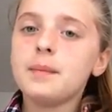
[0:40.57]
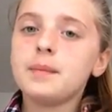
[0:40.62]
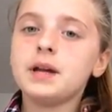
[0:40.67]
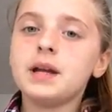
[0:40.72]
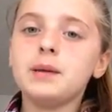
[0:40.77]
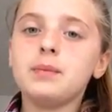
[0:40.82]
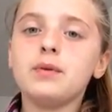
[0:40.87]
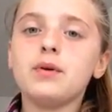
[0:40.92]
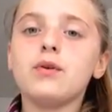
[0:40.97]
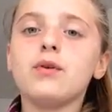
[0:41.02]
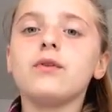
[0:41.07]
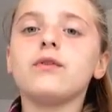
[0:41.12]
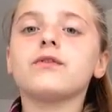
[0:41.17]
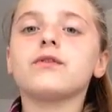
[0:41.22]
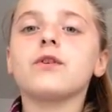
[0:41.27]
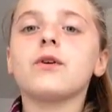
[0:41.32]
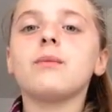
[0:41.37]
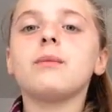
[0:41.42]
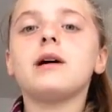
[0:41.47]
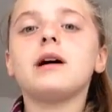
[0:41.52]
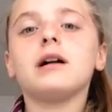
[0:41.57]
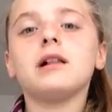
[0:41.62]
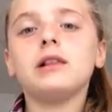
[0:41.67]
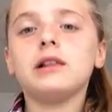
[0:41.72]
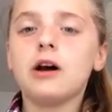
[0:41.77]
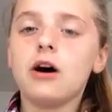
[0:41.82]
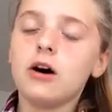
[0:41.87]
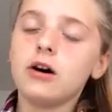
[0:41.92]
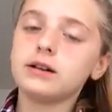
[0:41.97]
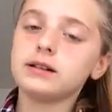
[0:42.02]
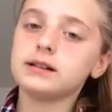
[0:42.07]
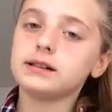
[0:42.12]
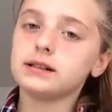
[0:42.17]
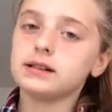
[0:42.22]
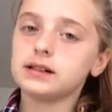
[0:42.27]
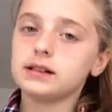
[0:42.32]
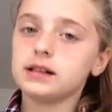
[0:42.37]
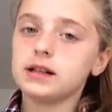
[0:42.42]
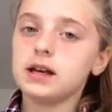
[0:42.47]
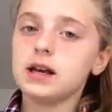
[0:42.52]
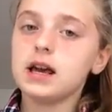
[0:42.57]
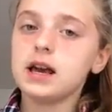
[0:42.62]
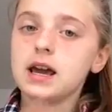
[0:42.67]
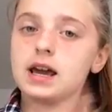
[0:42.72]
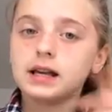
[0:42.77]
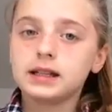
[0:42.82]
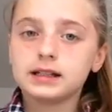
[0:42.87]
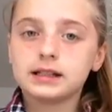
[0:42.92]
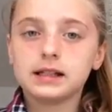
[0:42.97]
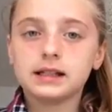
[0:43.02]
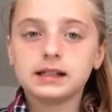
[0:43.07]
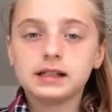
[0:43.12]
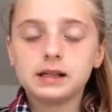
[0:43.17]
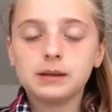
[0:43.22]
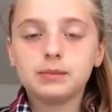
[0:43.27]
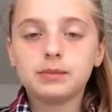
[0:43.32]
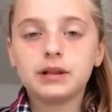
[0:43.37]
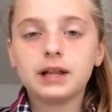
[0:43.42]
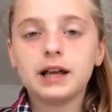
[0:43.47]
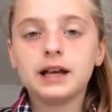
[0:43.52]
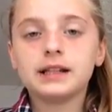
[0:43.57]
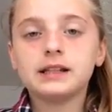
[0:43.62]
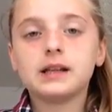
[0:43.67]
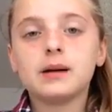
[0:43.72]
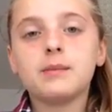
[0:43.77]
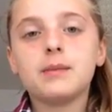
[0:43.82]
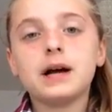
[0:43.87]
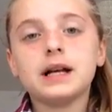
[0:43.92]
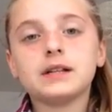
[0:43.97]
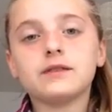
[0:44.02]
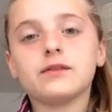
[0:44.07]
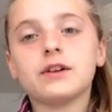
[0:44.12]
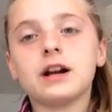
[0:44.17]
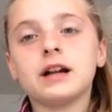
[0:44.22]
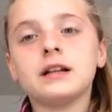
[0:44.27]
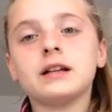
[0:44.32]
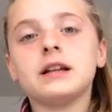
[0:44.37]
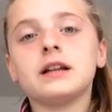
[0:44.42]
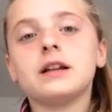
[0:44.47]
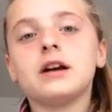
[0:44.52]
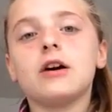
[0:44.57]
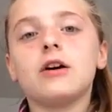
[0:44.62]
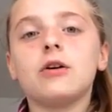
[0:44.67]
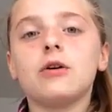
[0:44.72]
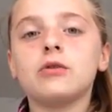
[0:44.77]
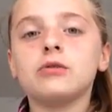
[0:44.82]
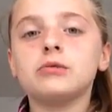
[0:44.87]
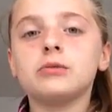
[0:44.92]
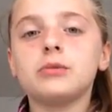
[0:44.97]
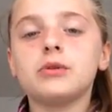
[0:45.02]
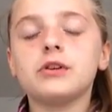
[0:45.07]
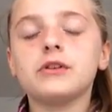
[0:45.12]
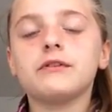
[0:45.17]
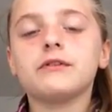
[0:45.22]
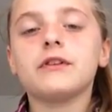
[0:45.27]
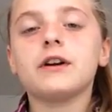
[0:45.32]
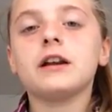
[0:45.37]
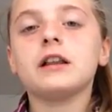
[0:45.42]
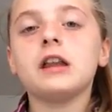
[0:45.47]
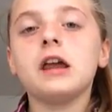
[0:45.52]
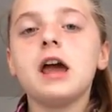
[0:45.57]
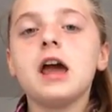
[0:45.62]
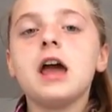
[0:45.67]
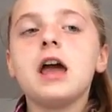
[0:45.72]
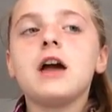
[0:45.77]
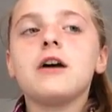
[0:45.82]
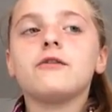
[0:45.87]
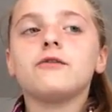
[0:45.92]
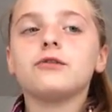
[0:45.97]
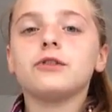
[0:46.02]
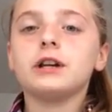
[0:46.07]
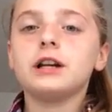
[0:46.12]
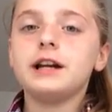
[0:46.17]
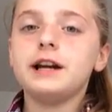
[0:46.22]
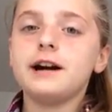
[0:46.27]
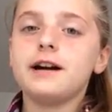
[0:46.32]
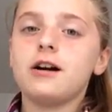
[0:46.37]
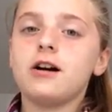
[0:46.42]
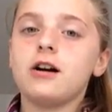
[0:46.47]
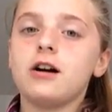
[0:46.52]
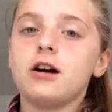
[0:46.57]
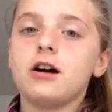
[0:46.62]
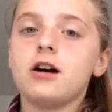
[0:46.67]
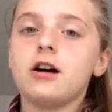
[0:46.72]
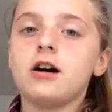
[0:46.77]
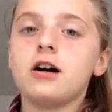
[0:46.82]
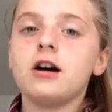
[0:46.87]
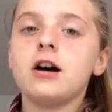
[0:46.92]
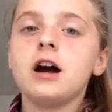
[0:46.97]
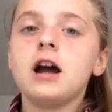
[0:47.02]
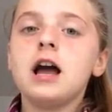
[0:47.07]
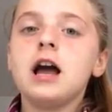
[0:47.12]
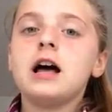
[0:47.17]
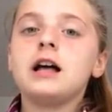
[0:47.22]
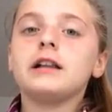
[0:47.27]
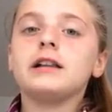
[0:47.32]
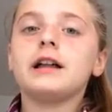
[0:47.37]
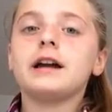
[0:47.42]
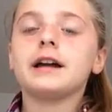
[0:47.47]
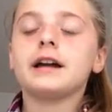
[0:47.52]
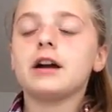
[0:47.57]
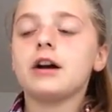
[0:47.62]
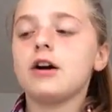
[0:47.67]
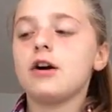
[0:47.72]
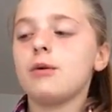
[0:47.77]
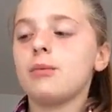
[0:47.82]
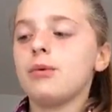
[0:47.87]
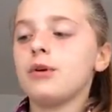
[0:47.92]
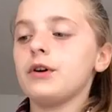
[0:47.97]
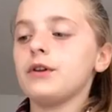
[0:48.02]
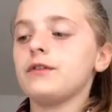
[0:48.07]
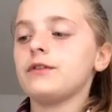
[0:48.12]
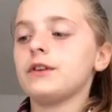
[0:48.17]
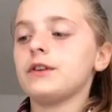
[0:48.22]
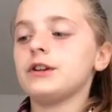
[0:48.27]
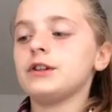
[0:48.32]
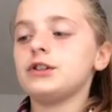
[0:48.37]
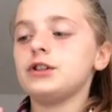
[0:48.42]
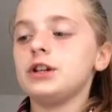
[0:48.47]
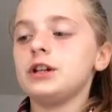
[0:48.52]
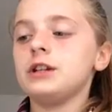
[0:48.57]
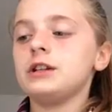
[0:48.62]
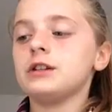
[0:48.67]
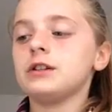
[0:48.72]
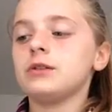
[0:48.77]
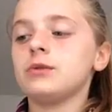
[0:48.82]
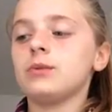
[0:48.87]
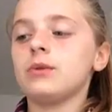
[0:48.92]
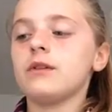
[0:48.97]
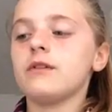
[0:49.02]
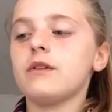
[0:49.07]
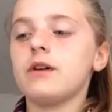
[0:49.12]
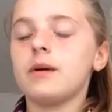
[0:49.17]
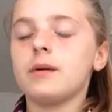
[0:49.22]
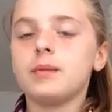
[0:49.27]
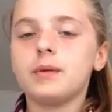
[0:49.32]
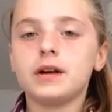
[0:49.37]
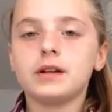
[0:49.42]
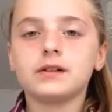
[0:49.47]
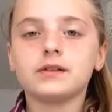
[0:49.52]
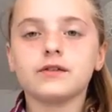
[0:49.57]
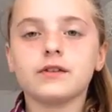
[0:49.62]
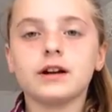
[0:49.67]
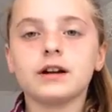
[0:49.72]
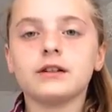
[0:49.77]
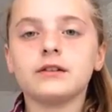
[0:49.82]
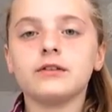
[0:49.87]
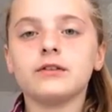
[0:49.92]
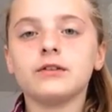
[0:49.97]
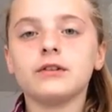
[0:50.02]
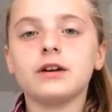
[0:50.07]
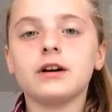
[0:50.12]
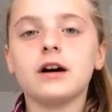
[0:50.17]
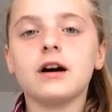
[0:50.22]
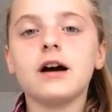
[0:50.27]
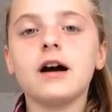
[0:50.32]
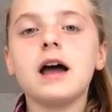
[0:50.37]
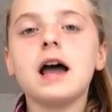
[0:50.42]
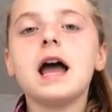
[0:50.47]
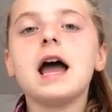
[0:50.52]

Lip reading: people from her last city place, her best friend and her old boyfriend, really hurt her. Her boyfriend cheated with her best friend on her,